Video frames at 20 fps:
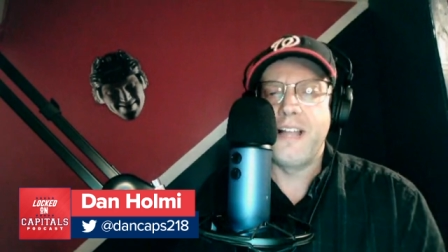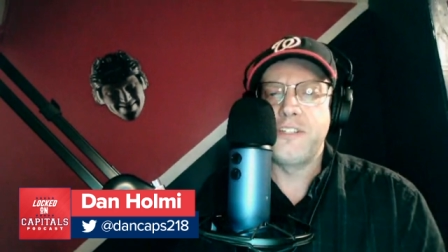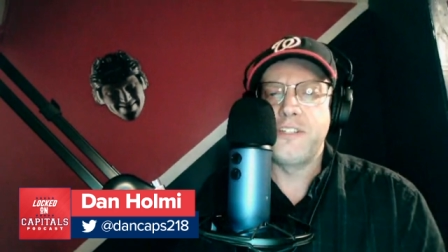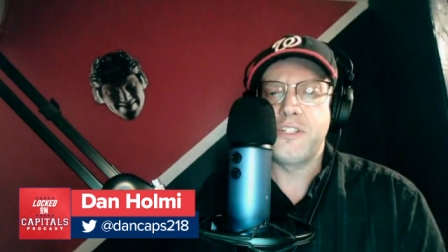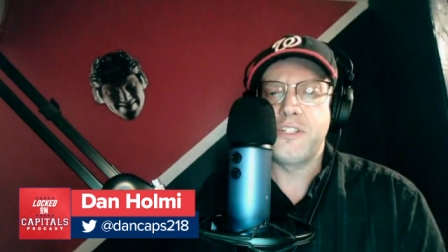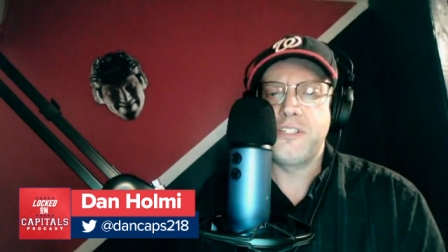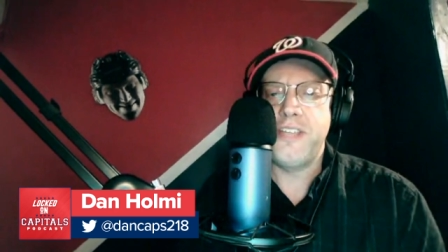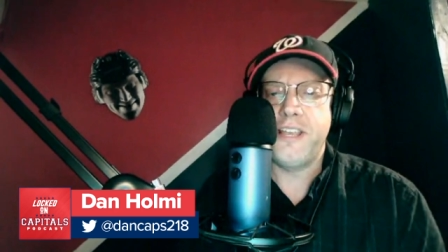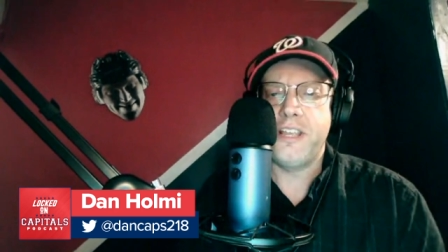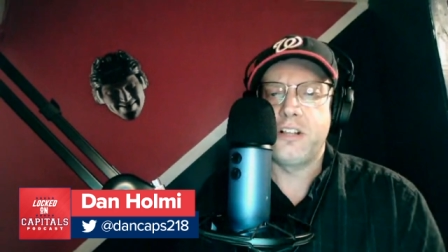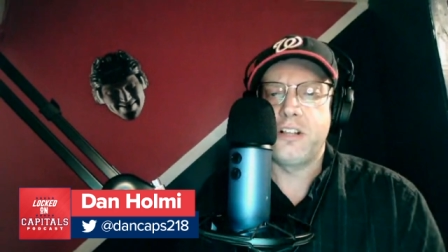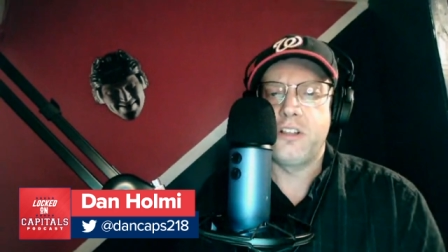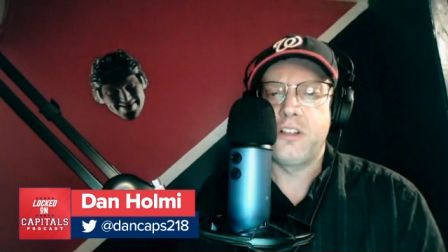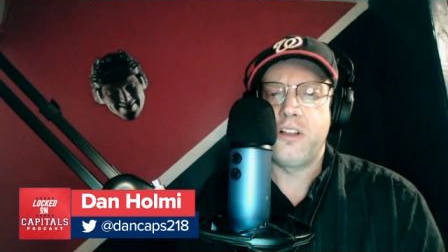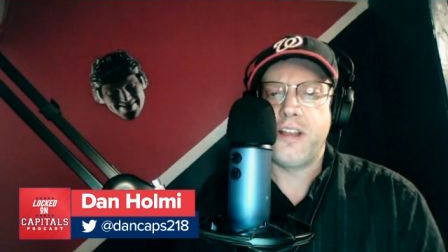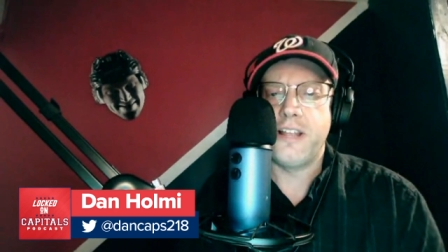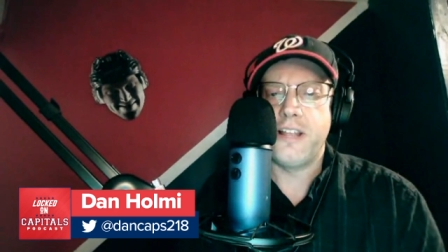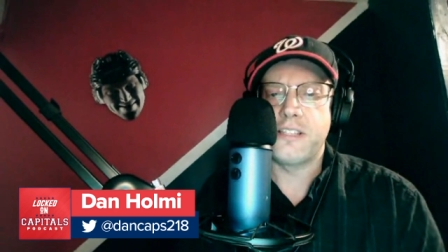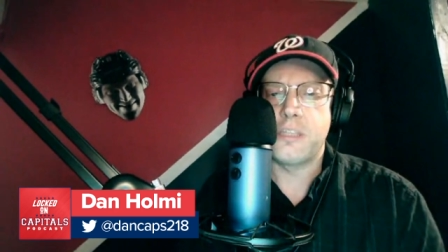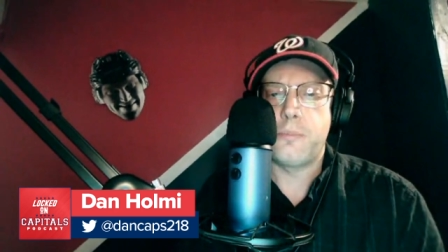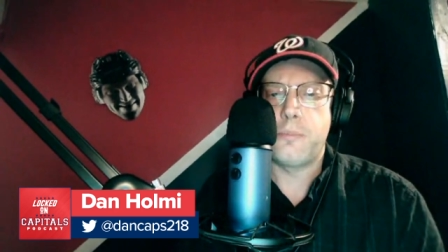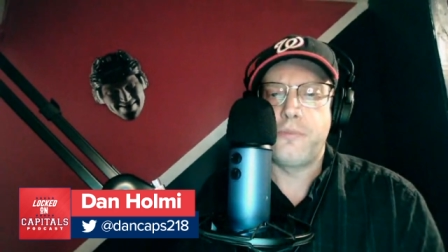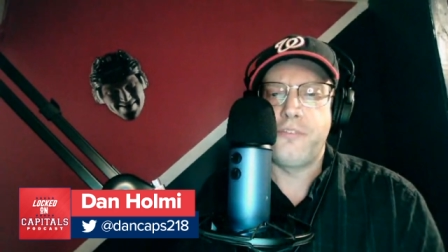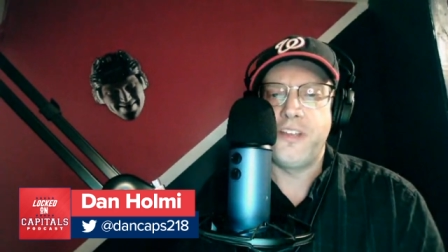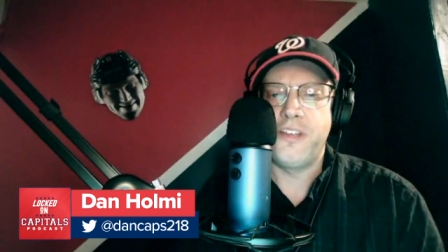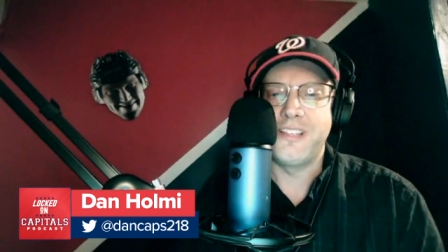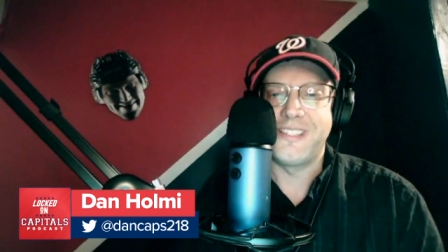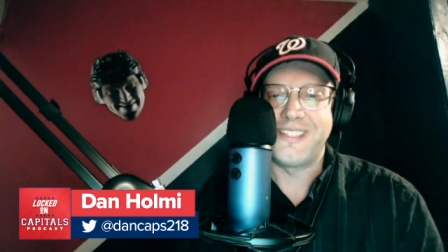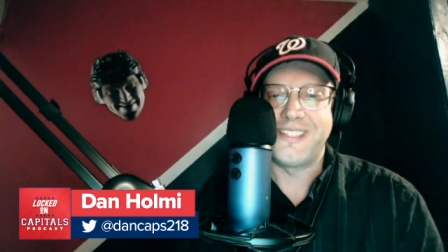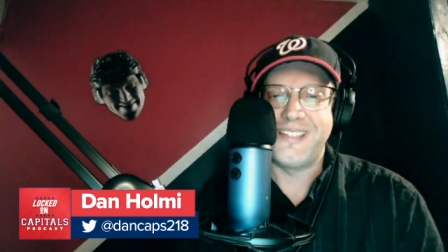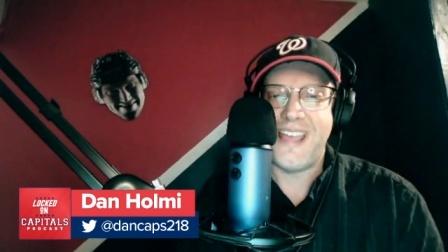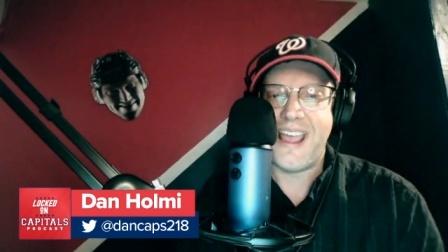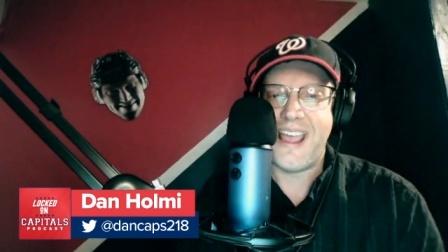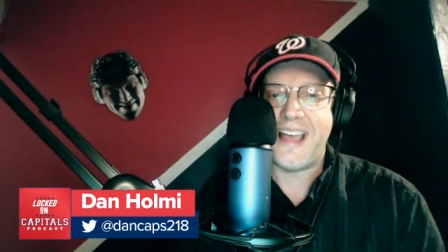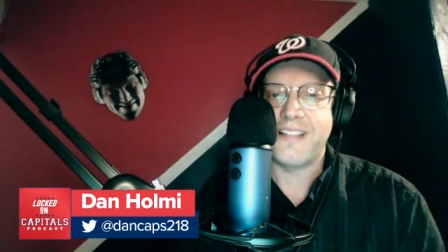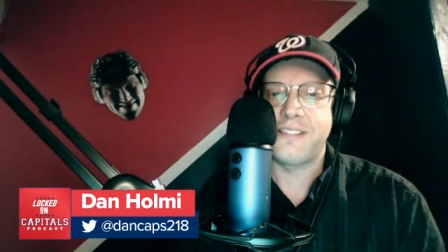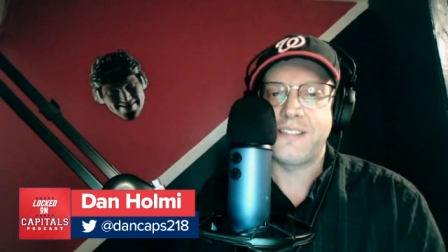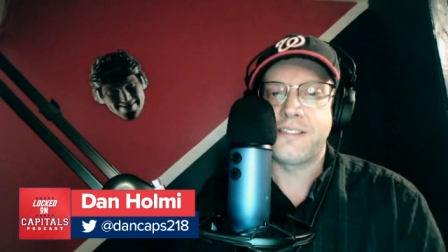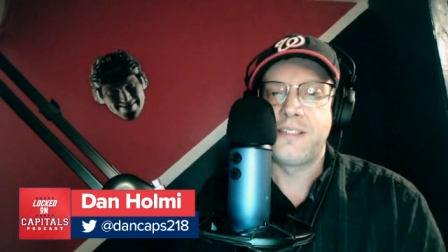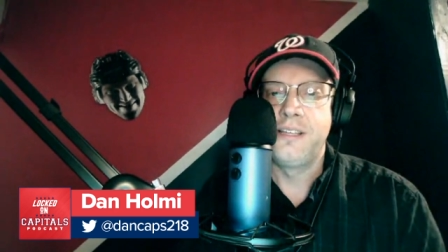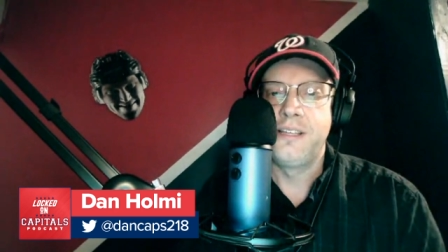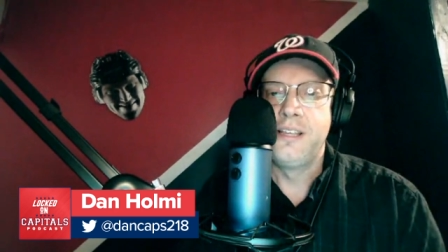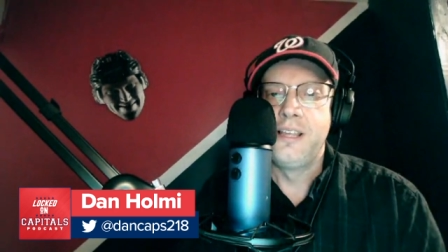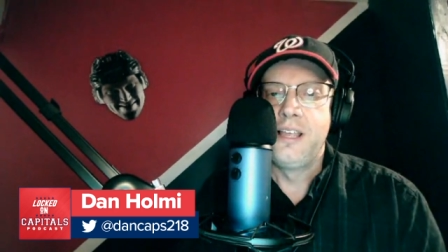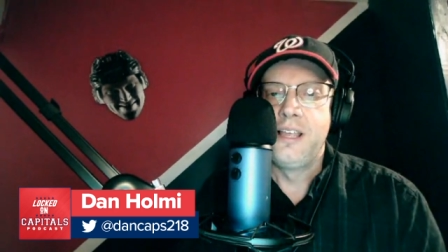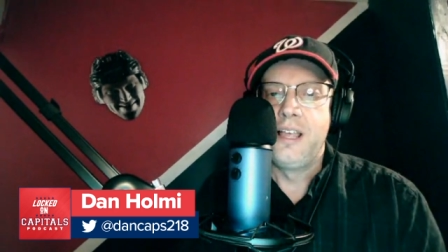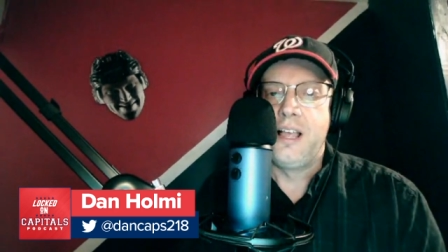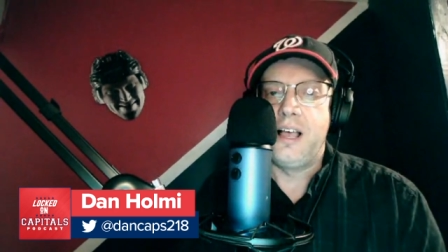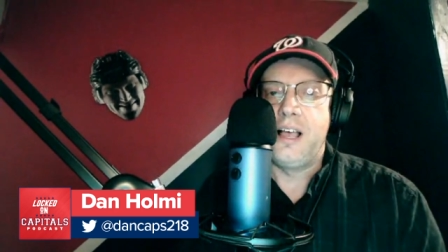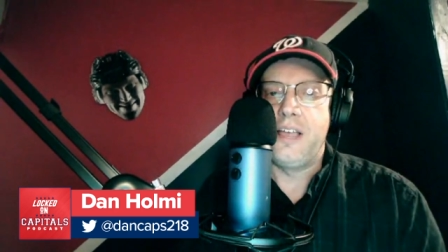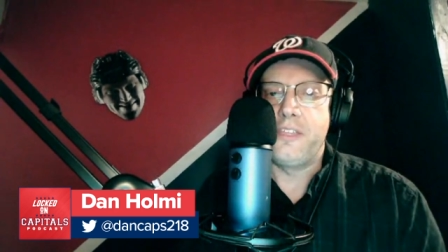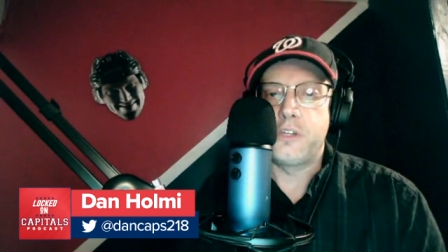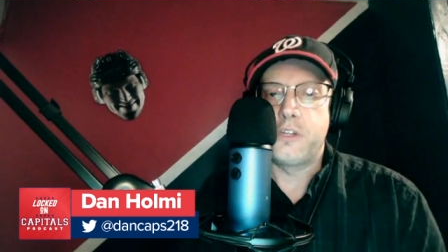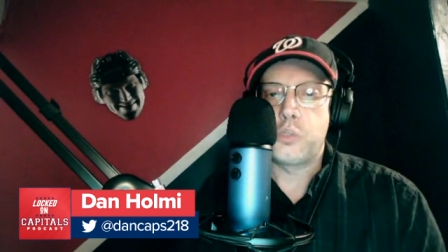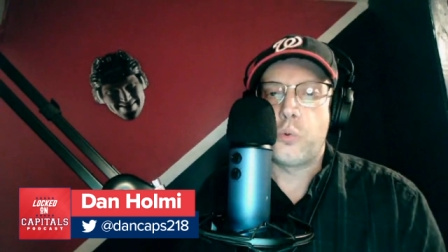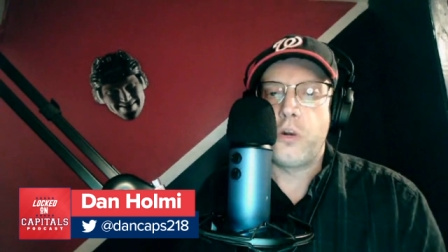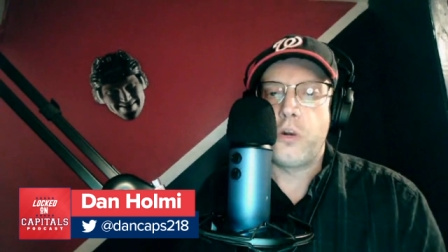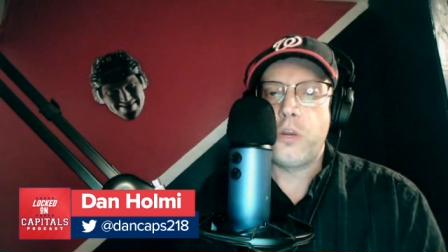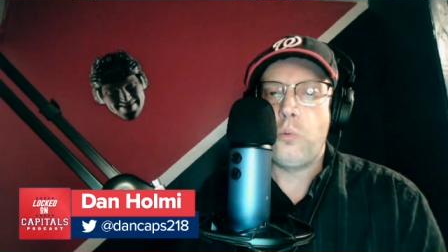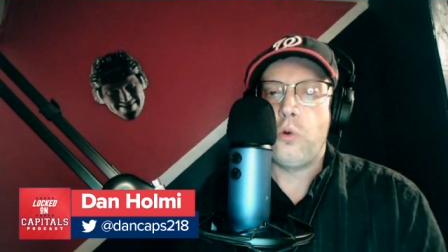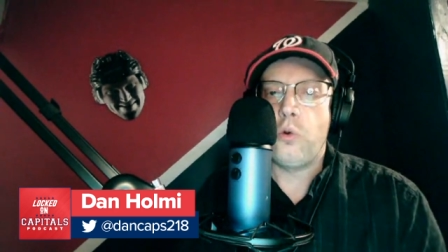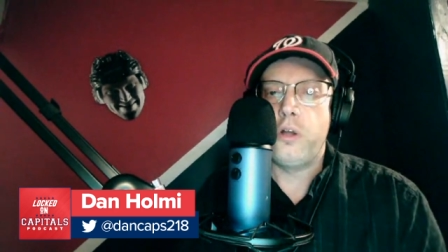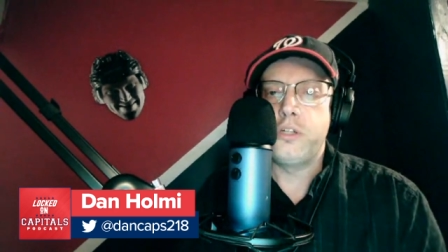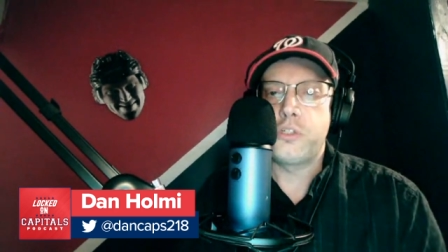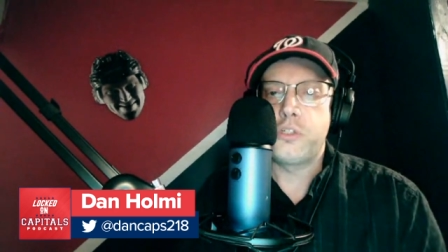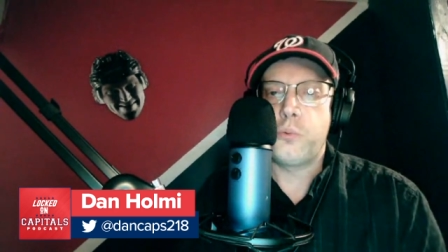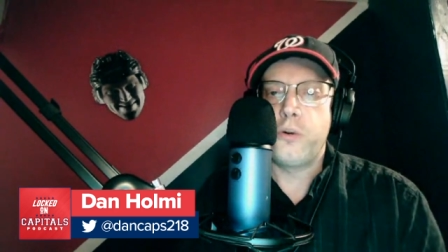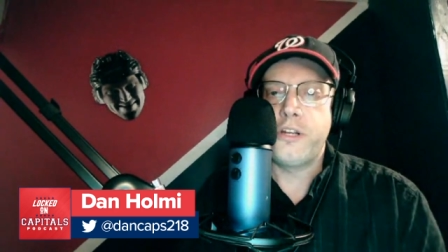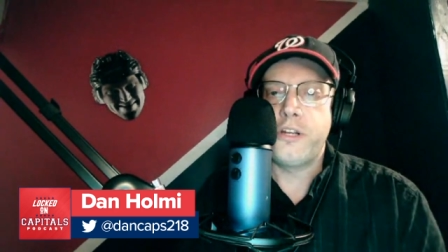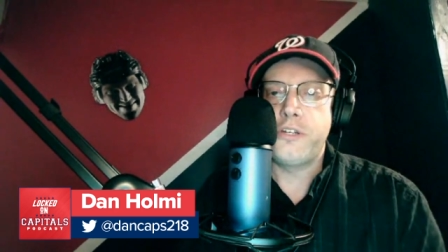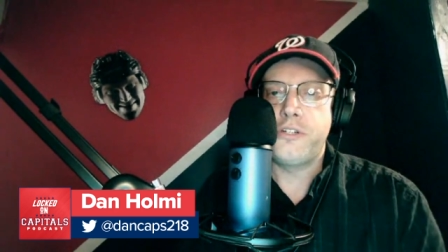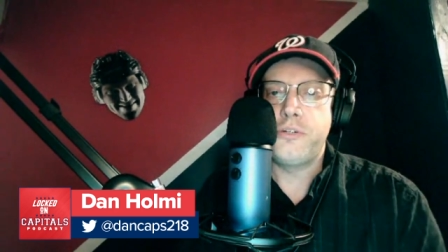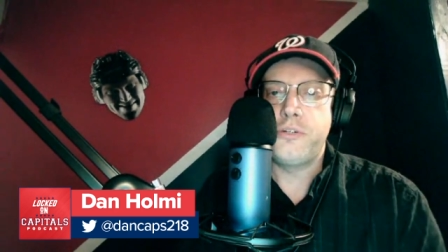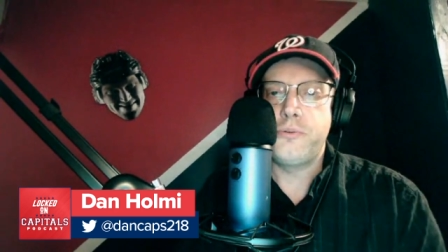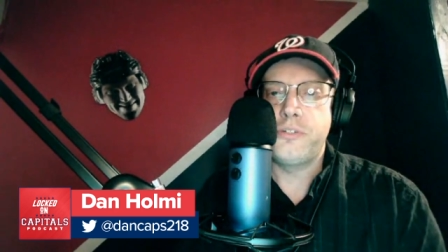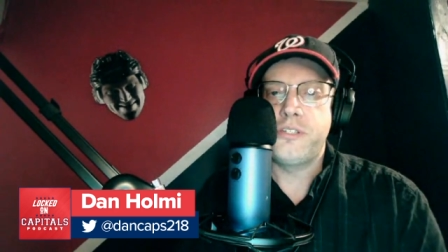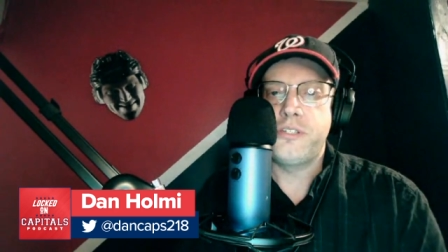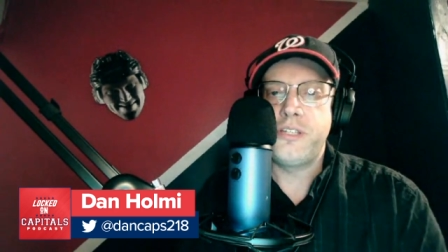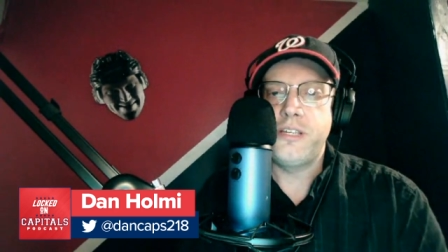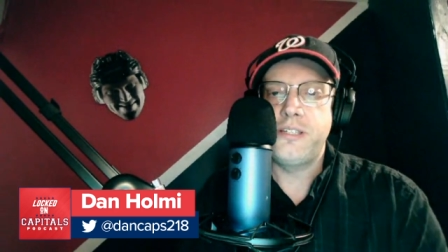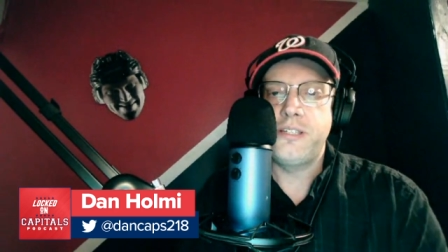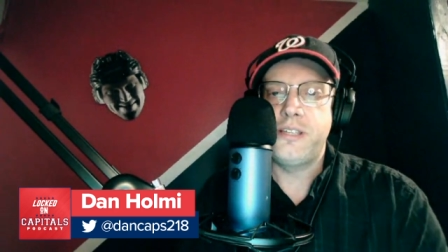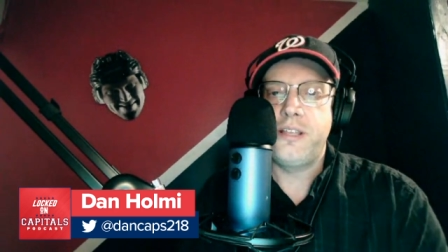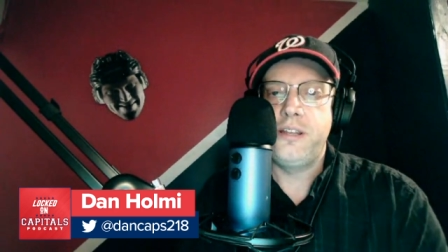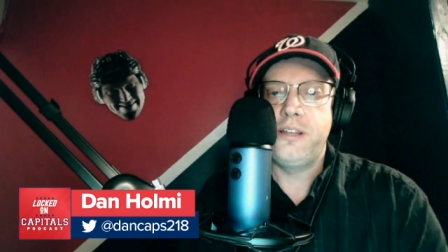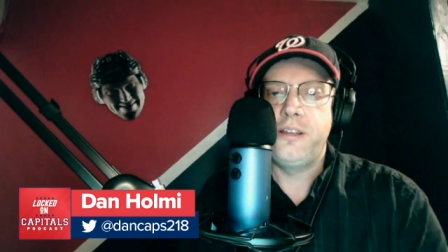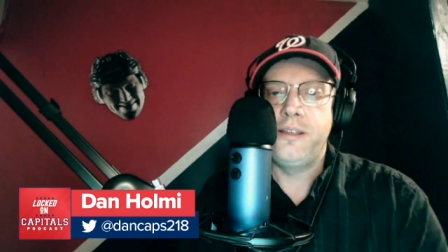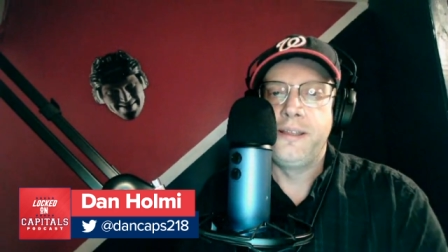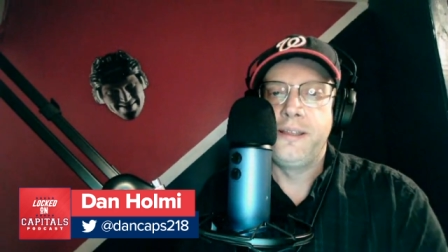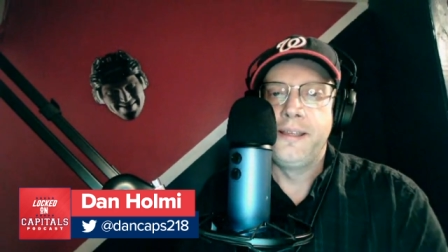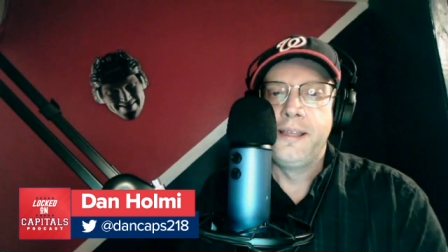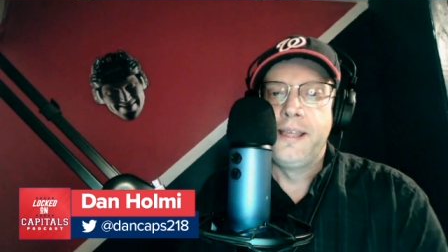Just taking a look at some of his stats, the 21-22 season,